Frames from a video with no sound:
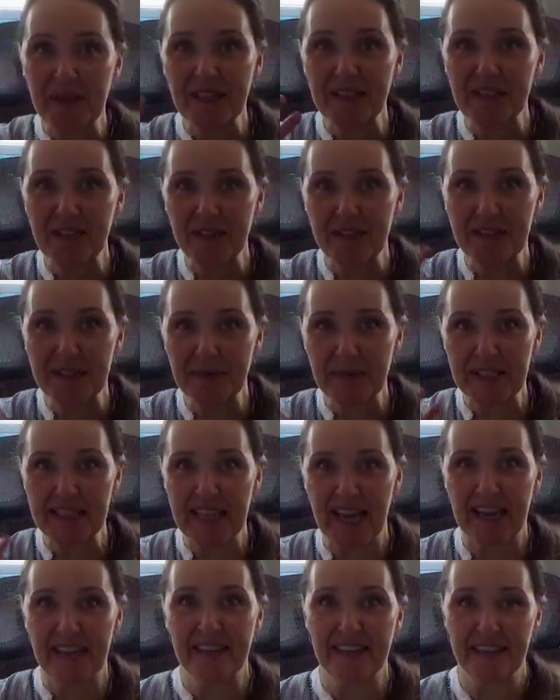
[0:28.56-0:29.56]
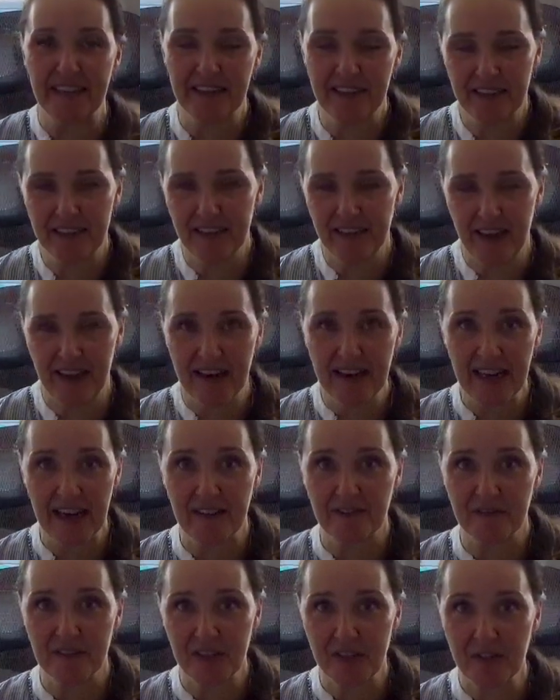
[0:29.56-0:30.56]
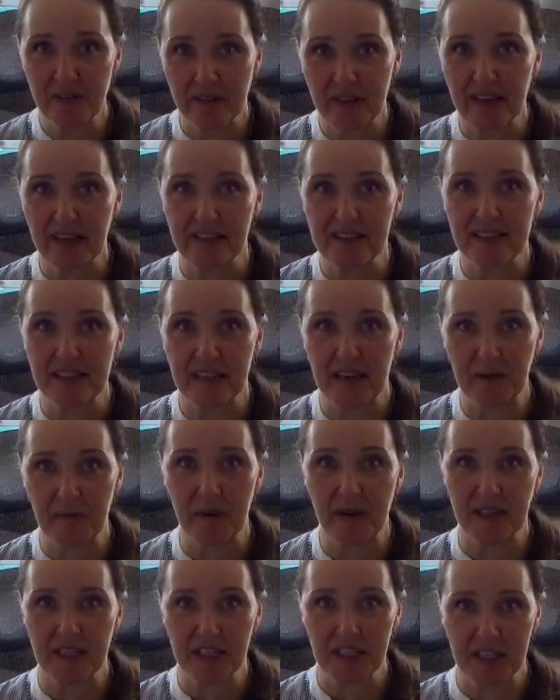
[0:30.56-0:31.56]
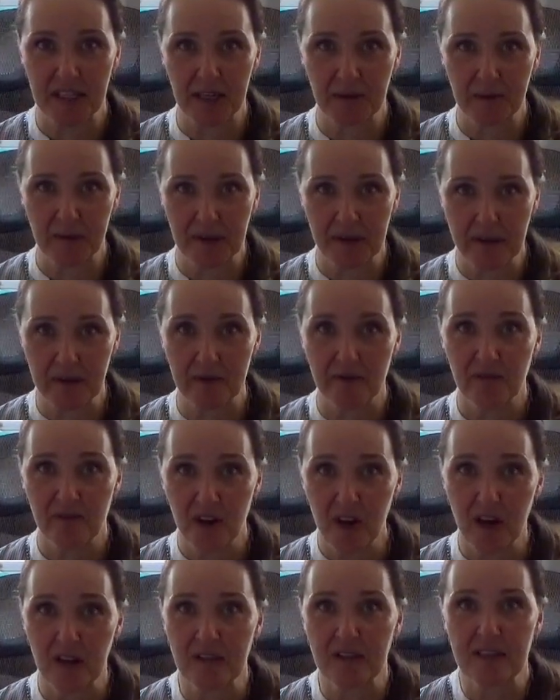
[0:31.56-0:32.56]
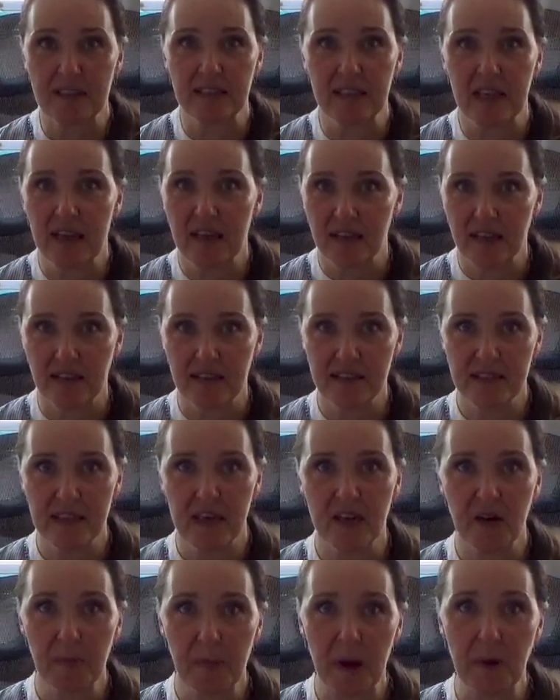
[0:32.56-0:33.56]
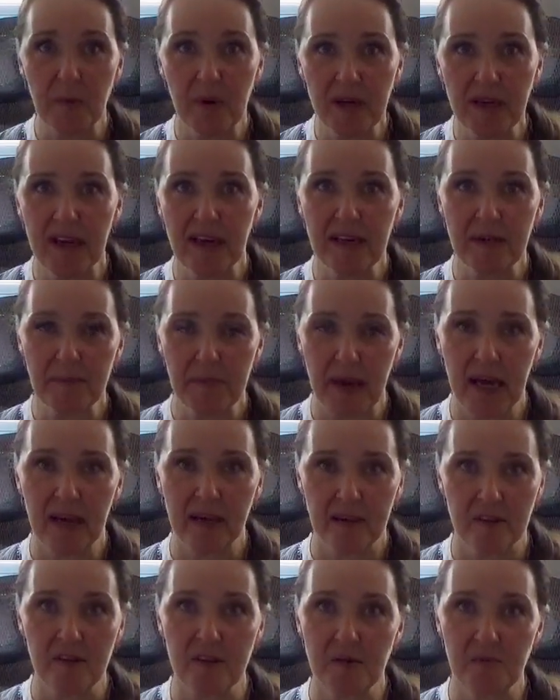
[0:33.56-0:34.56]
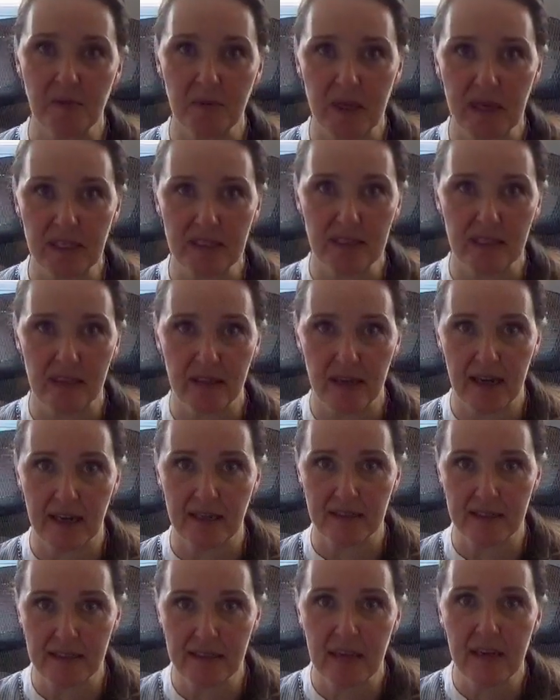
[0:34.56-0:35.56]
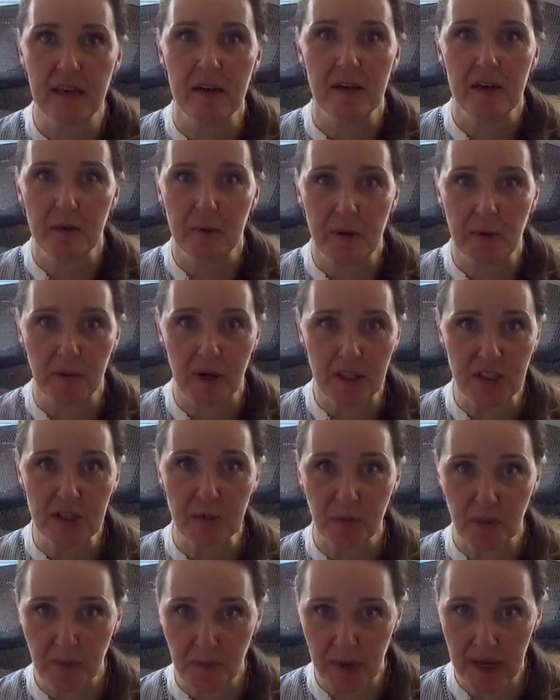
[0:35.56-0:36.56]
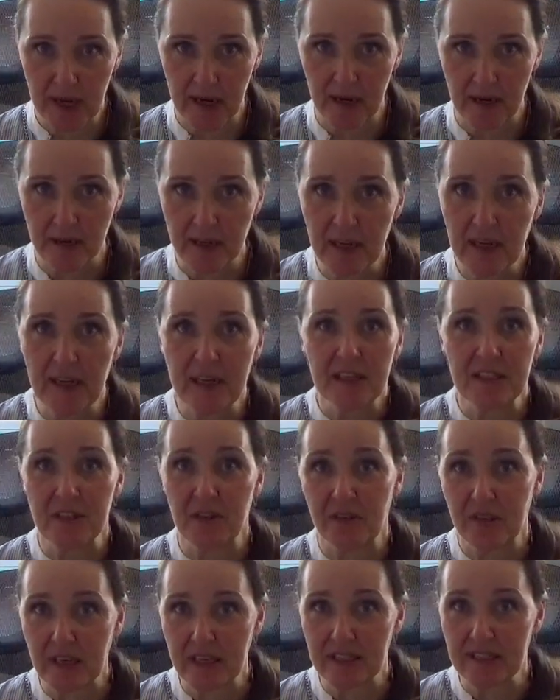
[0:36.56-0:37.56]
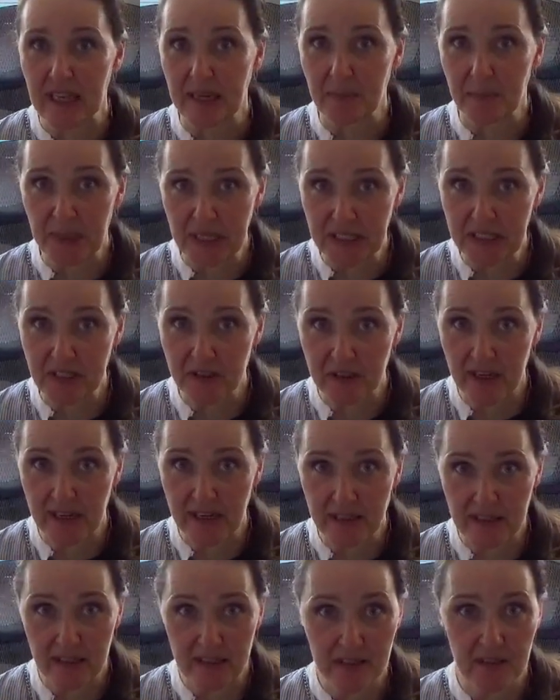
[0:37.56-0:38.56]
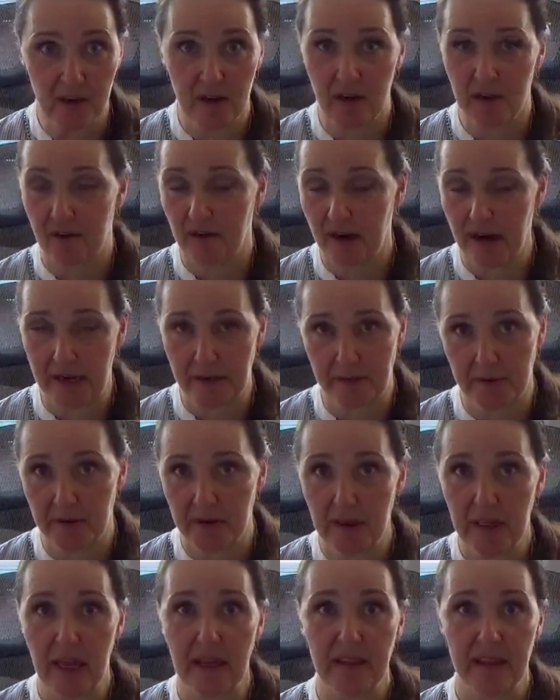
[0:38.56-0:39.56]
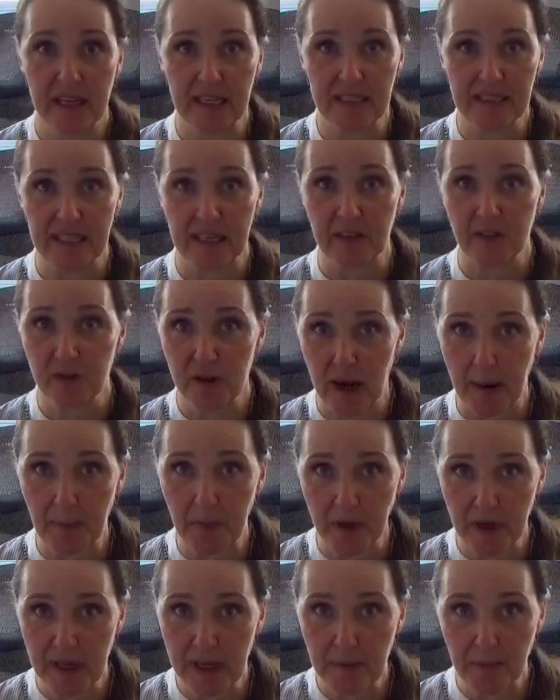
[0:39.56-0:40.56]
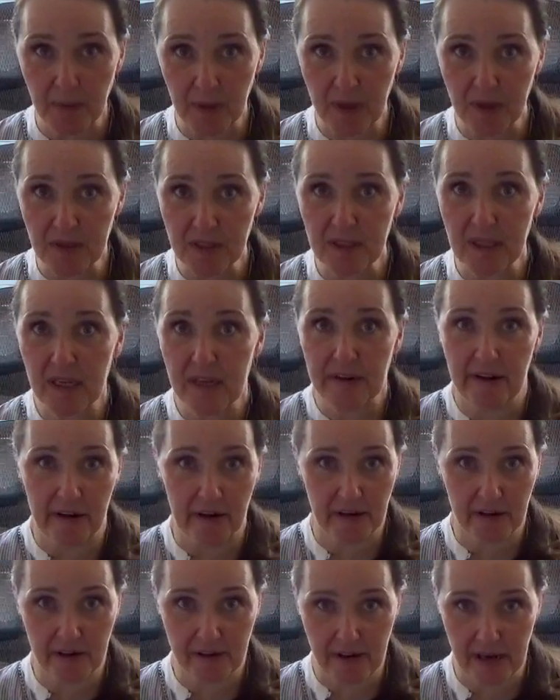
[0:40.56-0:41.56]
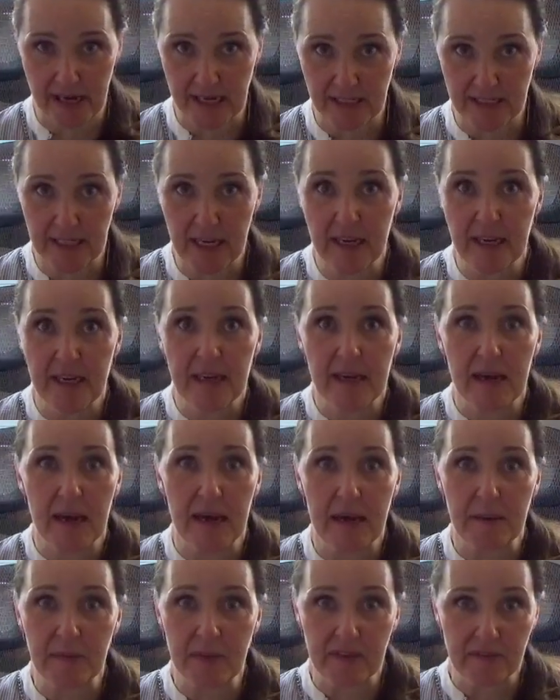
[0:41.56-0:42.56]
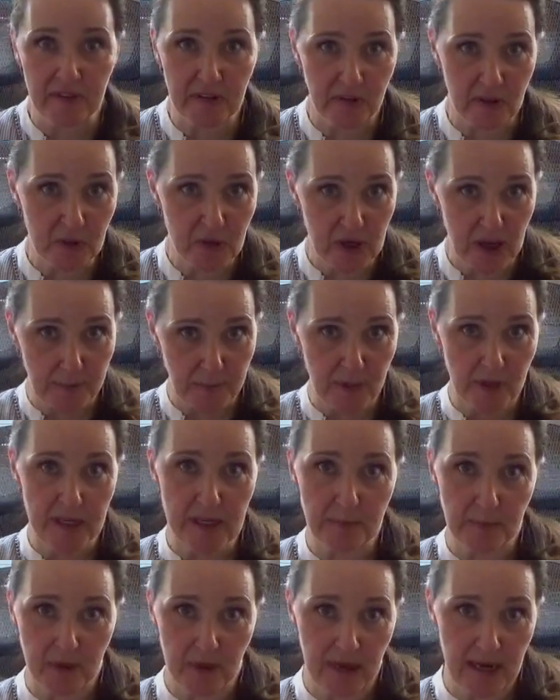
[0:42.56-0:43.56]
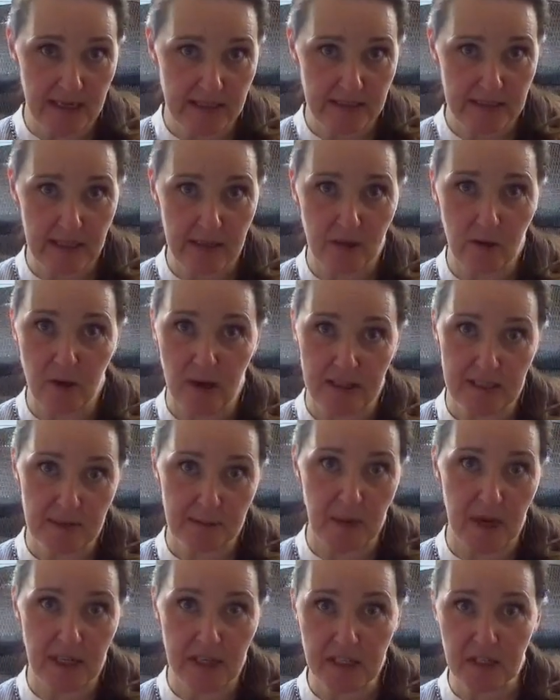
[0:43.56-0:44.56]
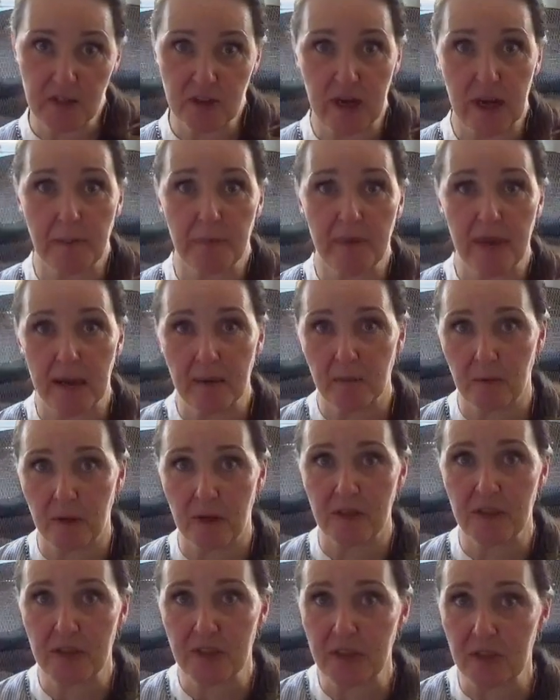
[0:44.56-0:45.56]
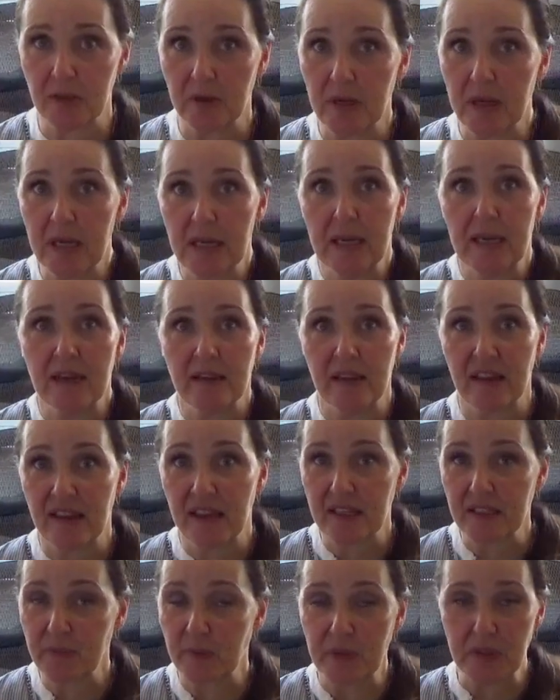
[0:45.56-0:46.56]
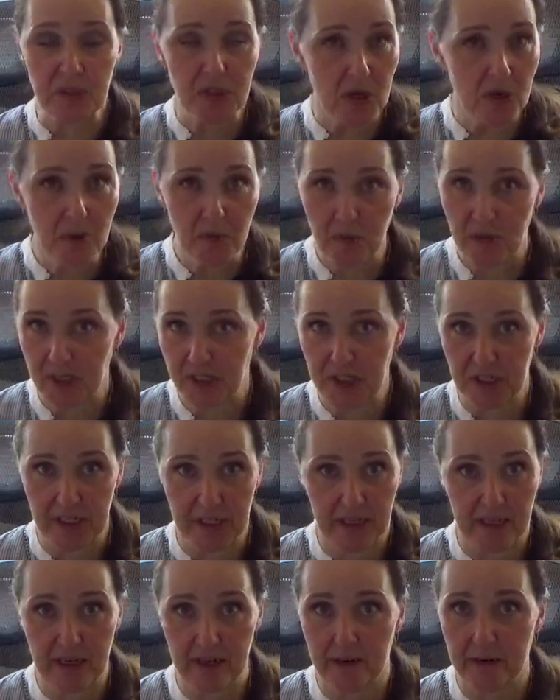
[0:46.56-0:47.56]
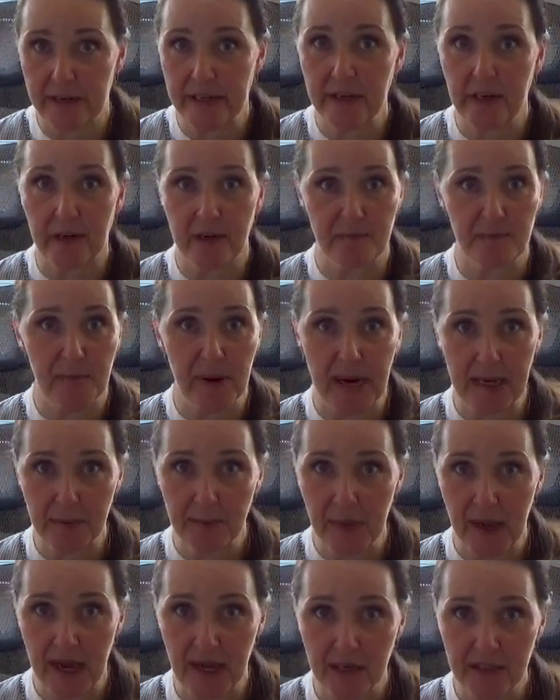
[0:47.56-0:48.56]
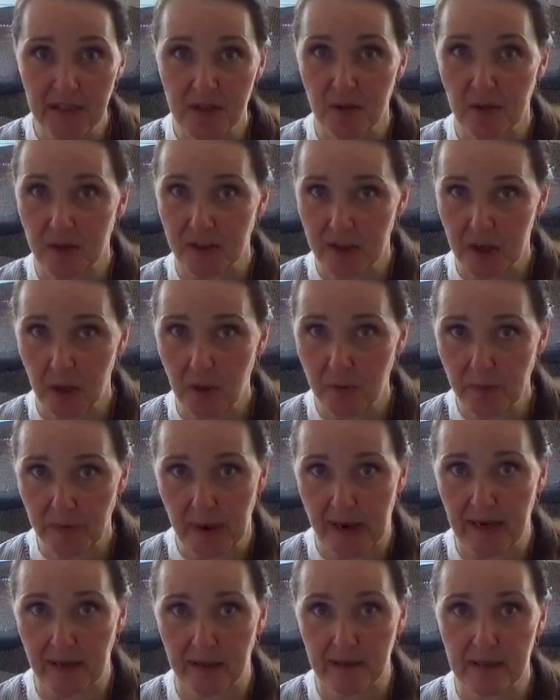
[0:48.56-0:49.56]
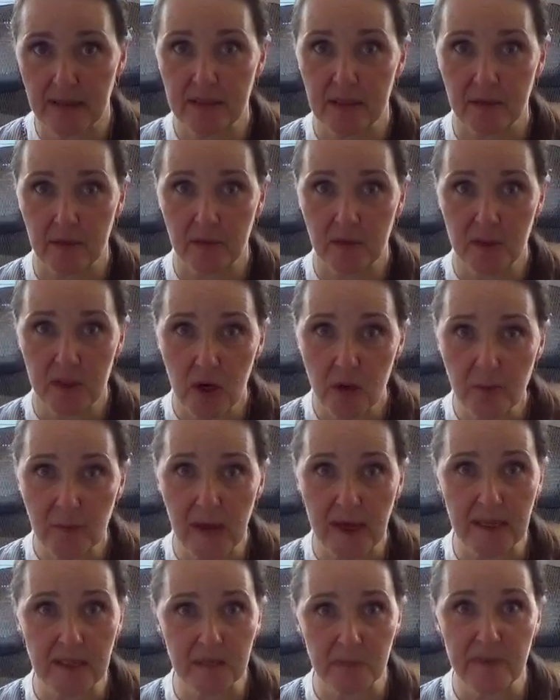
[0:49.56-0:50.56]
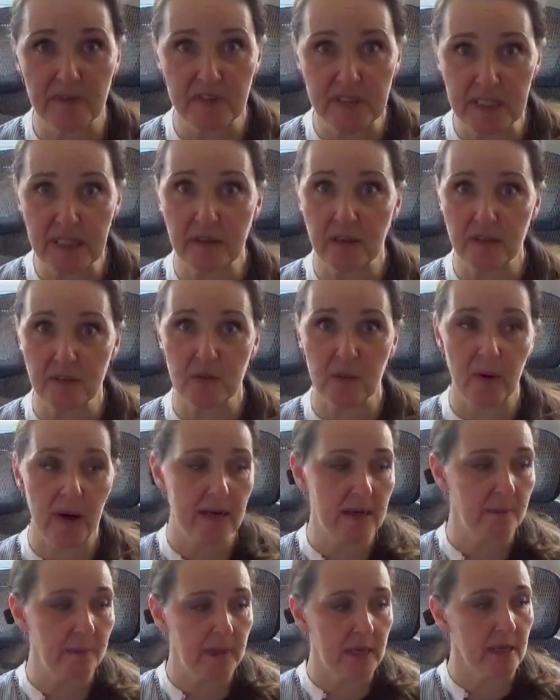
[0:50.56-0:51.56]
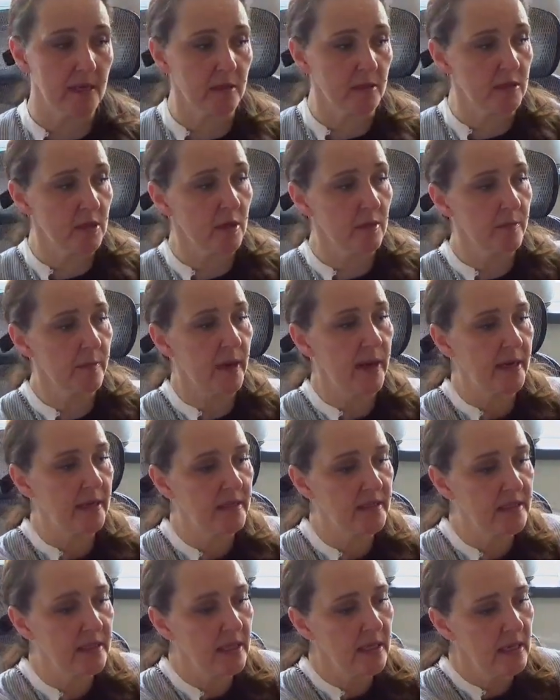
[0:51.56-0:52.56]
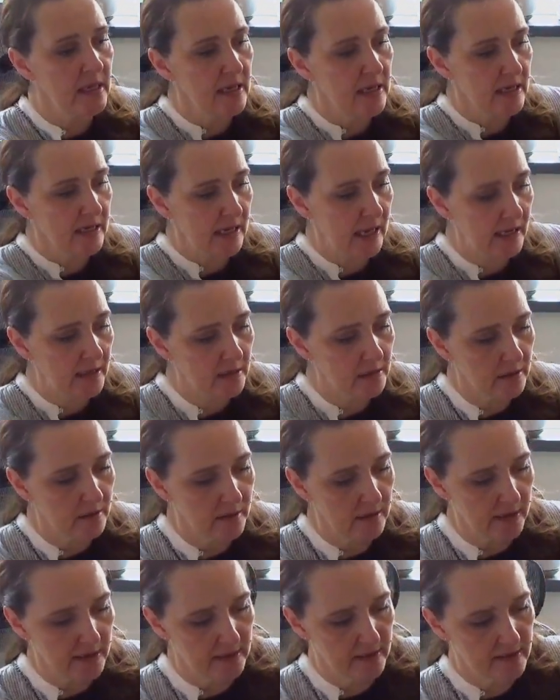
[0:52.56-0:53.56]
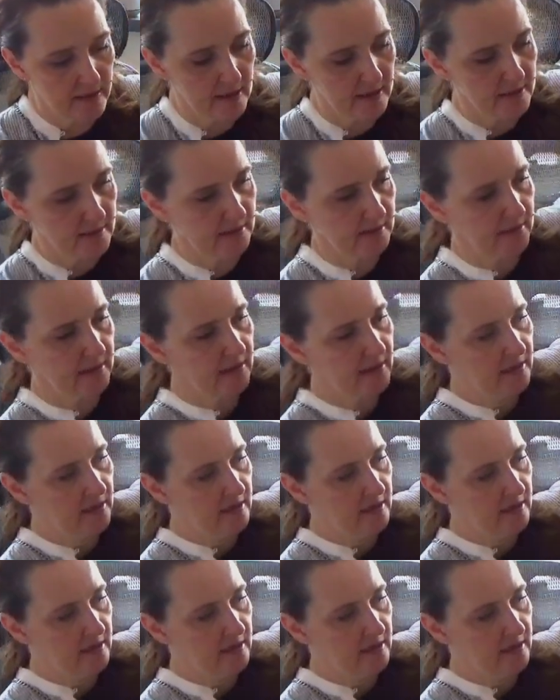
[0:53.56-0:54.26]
Middle School, it's Miss Hale here. I have two things that I want to share with you. First, let's talk about what kind of bag you can bring to class. We want you prepared, so things like pencil cases are great. Things like trapper keepers are great. Um, even if the trapper keeper has a crossbody strap, that works too. The things we don't want you to carry are backpacks or tote bags. So tote bags, we've seen those quite a bit, and tote bags kind of look like this.